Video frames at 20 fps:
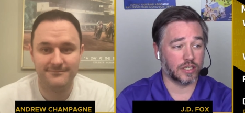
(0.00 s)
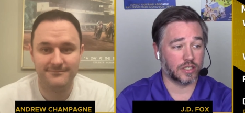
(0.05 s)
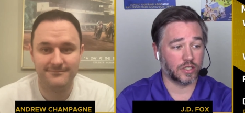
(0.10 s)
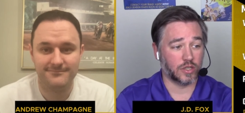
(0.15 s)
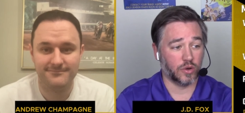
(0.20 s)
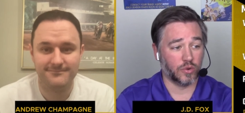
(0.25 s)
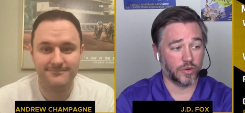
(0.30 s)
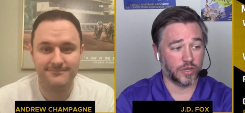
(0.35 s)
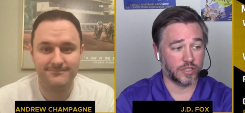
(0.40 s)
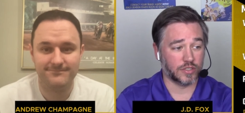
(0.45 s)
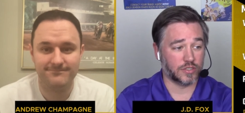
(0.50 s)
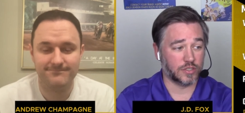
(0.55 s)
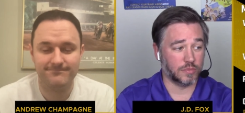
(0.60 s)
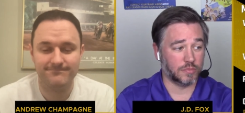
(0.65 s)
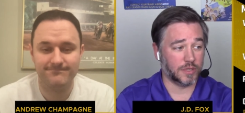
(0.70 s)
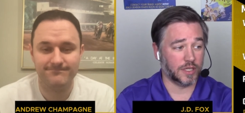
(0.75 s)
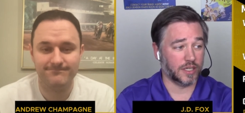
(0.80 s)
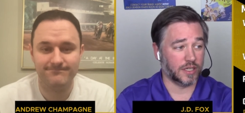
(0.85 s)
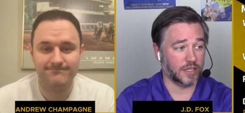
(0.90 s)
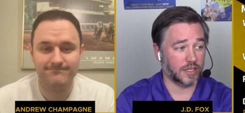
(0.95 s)
Speaker 1: going to
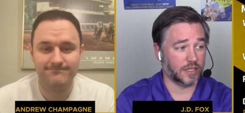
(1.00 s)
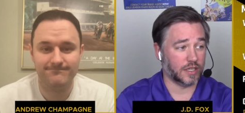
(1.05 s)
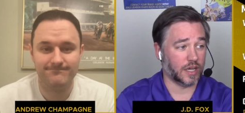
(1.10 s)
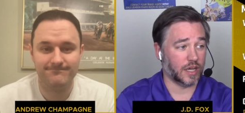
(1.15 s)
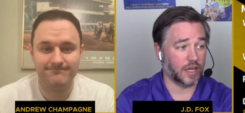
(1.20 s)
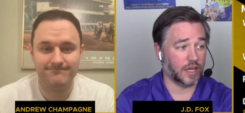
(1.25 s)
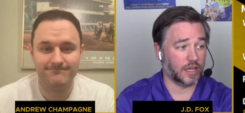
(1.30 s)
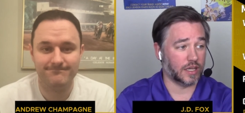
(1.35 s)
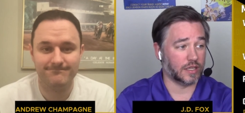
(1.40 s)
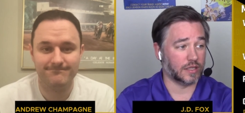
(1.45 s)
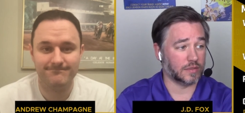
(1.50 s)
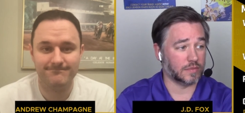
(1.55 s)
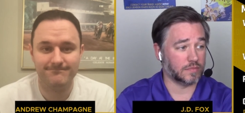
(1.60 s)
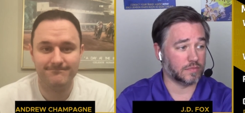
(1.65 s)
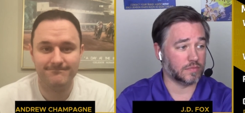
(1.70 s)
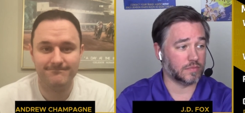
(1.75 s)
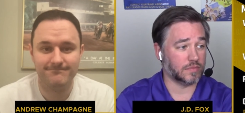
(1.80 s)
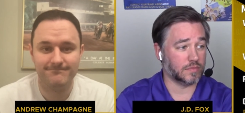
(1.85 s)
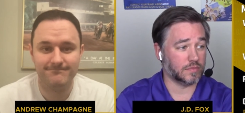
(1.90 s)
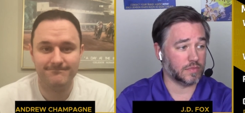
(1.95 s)
be uh,
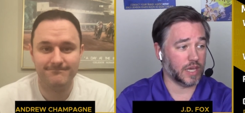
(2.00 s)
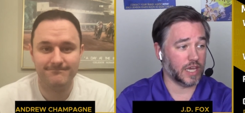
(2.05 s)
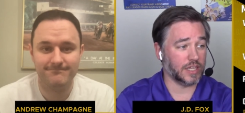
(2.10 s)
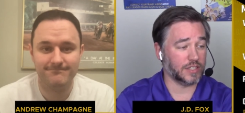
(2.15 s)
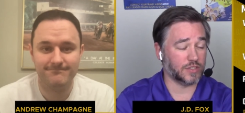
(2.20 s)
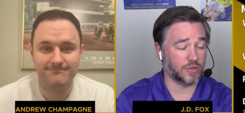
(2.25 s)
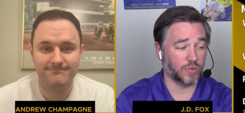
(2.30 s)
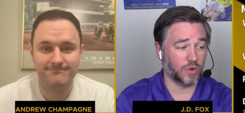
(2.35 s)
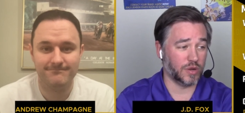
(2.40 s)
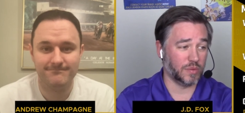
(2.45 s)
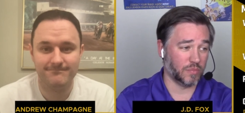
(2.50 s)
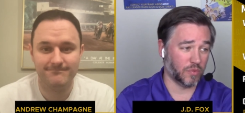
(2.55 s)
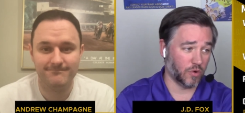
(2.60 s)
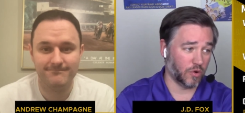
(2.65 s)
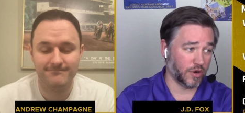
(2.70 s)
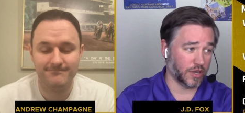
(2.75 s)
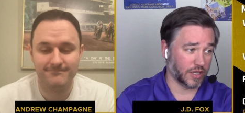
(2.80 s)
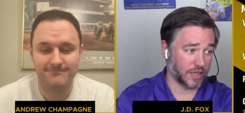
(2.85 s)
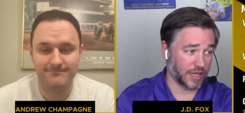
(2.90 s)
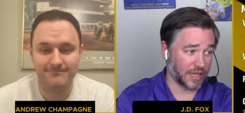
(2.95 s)
eight to one
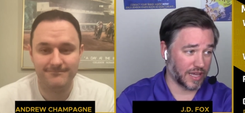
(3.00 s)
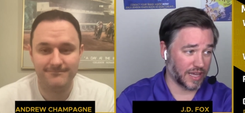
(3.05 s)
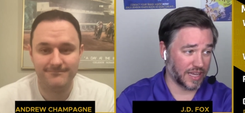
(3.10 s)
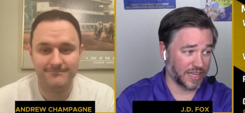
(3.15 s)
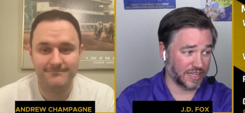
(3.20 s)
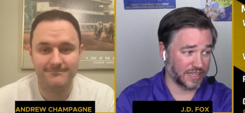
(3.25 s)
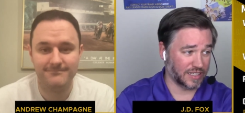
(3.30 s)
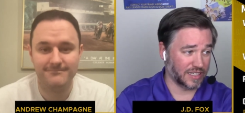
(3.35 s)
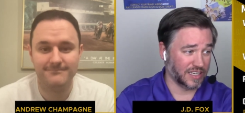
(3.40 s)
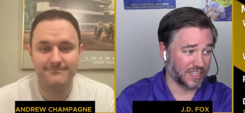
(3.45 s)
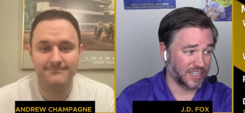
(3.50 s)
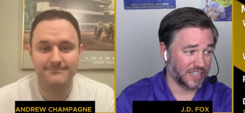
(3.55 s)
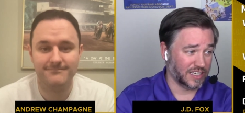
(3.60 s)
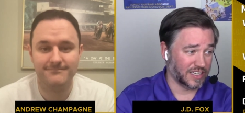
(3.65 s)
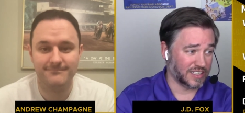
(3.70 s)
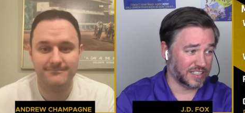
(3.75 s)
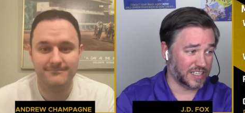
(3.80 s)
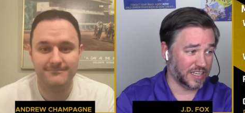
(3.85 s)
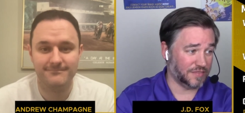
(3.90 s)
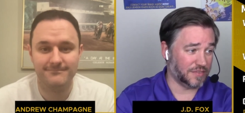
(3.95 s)
morning line,
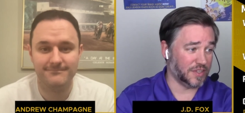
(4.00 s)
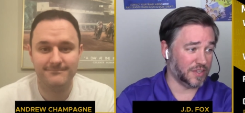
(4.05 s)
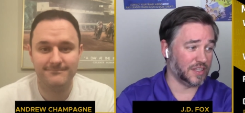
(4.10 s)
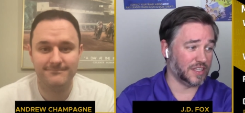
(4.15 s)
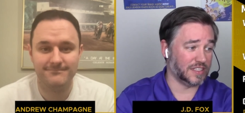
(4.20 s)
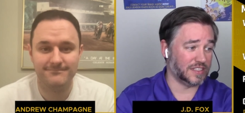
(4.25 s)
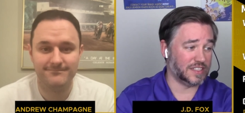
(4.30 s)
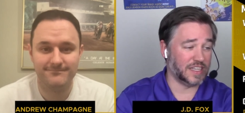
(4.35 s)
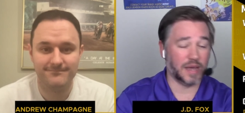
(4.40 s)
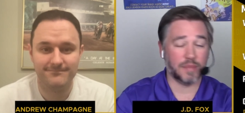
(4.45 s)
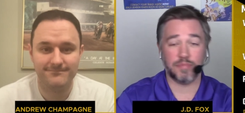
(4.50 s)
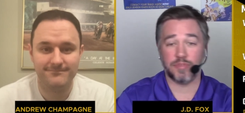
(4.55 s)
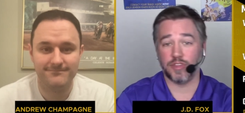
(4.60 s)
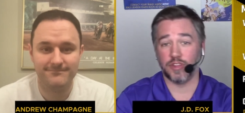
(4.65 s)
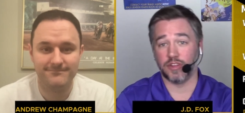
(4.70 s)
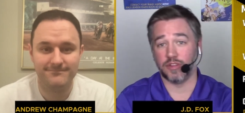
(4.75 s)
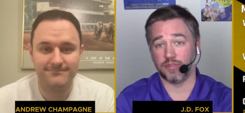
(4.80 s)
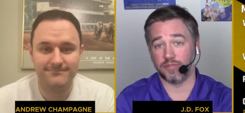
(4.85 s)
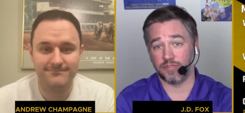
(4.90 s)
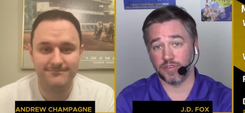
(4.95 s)
given the depth of
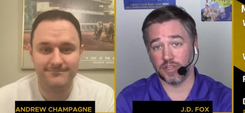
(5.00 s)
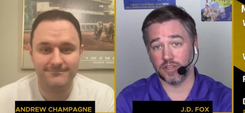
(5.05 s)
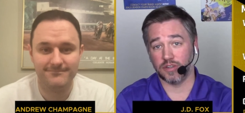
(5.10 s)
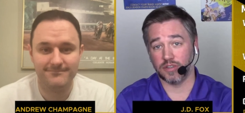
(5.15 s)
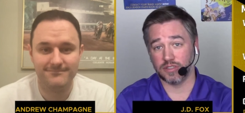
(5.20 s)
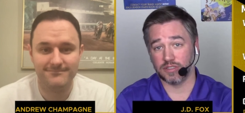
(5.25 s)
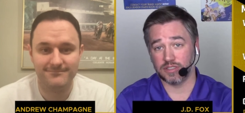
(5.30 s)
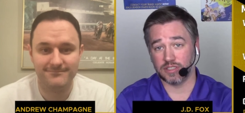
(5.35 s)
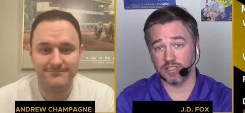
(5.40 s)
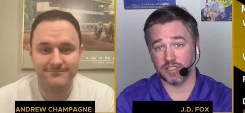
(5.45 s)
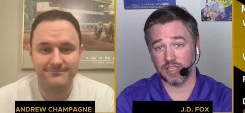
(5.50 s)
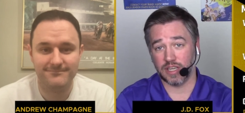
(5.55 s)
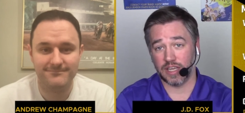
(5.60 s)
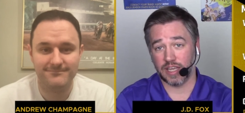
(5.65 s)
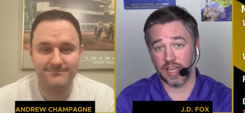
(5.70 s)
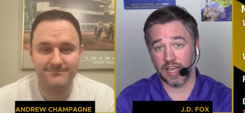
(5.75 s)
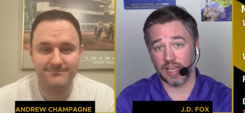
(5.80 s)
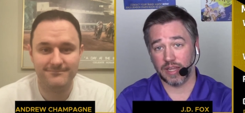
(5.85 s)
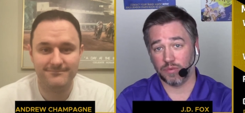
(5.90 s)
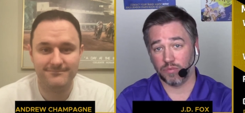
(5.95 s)
the field.
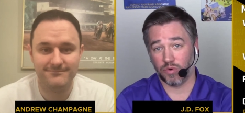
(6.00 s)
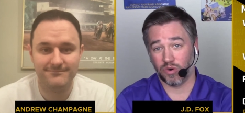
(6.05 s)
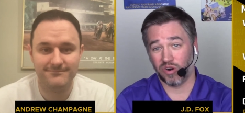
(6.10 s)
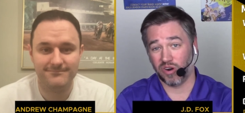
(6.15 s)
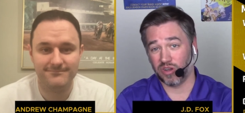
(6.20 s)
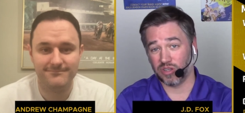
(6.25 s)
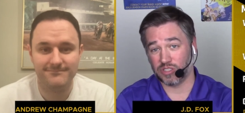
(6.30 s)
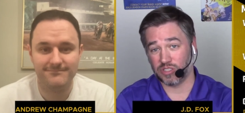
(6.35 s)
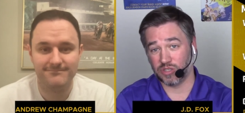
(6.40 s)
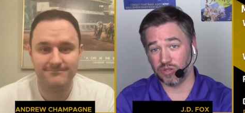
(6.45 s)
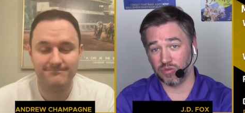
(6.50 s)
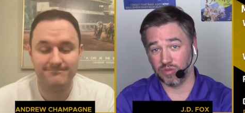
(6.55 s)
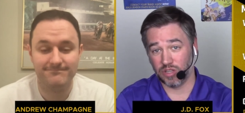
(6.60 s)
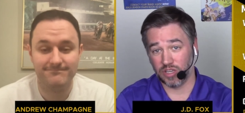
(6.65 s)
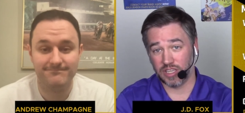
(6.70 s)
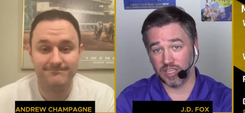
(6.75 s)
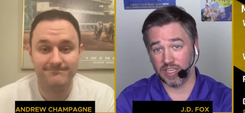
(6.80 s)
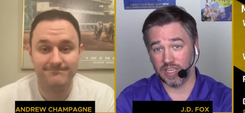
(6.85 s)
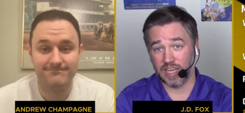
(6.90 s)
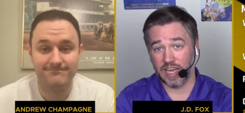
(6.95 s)
And we're also
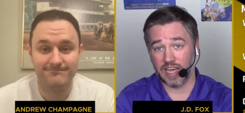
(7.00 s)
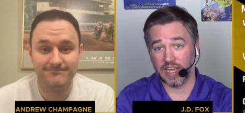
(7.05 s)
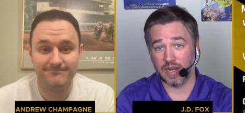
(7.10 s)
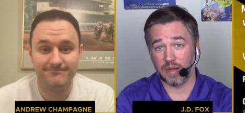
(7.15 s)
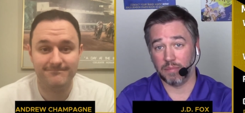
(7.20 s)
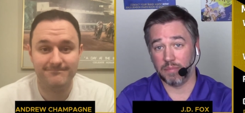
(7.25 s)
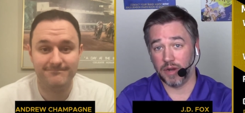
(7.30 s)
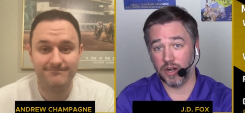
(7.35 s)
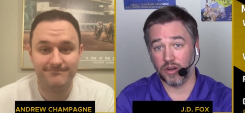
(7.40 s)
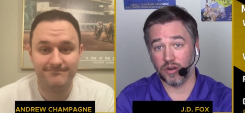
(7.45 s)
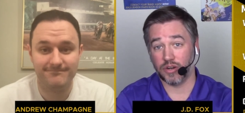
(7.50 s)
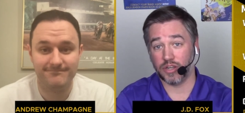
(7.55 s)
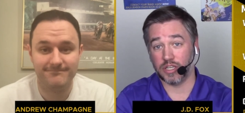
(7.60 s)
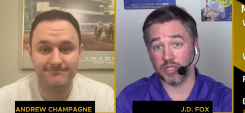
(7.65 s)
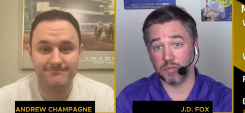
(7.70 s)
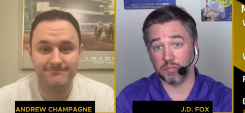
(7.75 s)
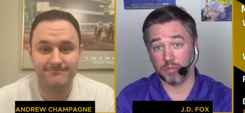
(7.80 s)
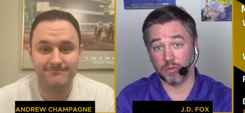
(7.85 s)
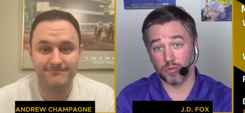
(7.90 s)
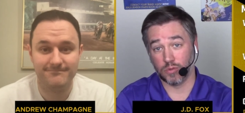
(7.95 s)
looking at
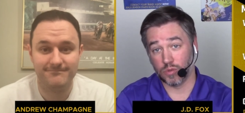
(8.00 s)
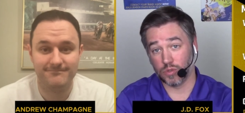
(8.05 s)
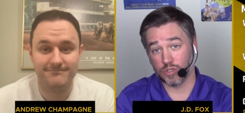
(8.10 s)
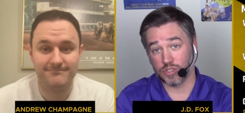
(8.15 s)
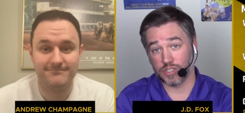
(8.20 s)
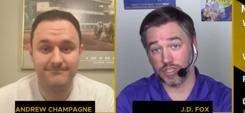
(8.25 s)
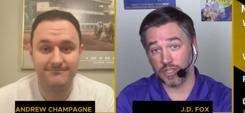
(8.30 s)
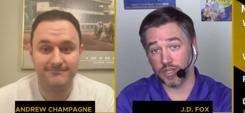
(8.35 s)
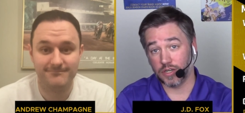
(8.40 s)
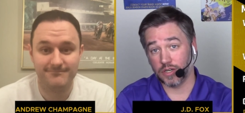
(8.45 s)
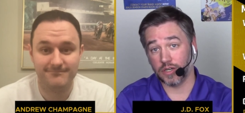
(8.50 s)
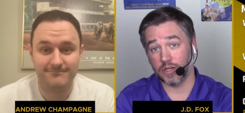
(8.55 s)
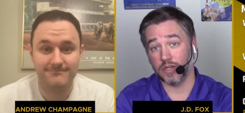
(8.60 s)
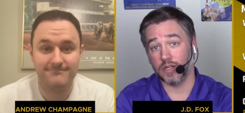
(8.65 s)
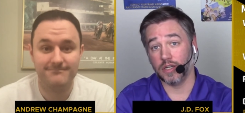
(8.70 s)
American pools here.